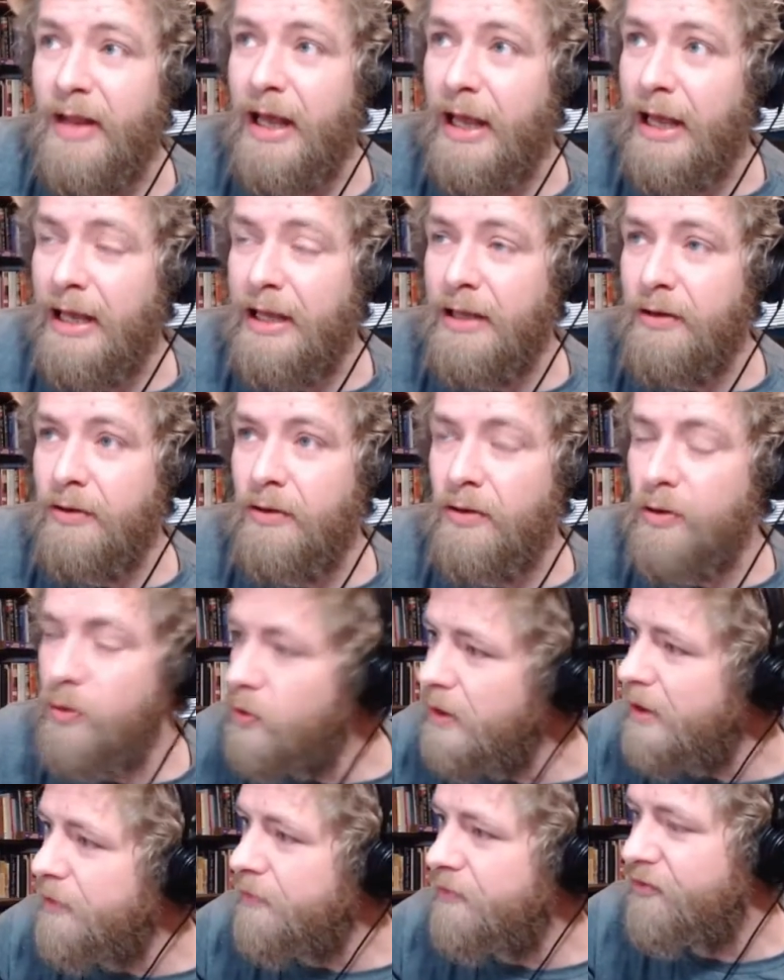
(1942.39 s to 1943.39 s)
And who
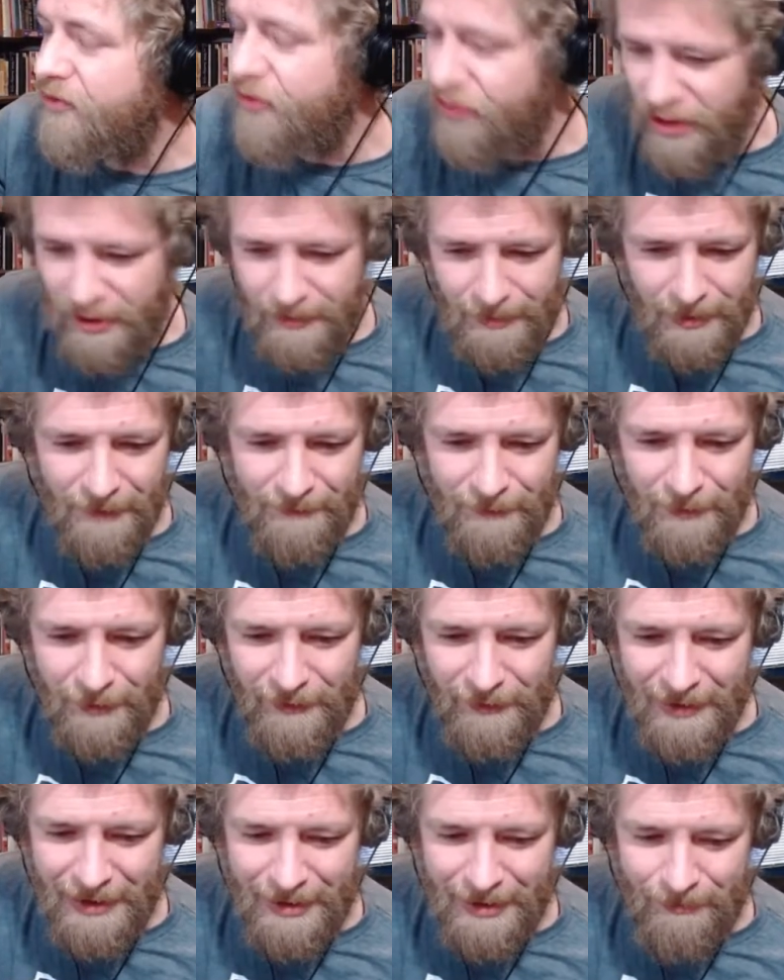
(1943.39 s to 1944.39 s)
else? Shit, I've forgotten
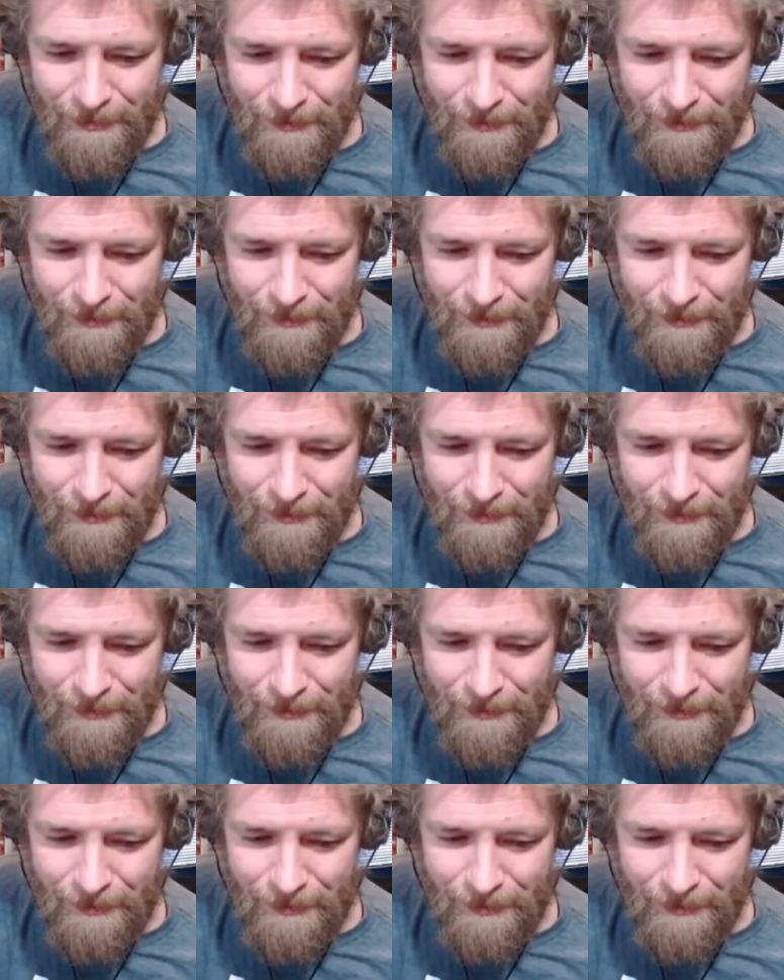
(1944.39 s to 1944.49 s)
the name.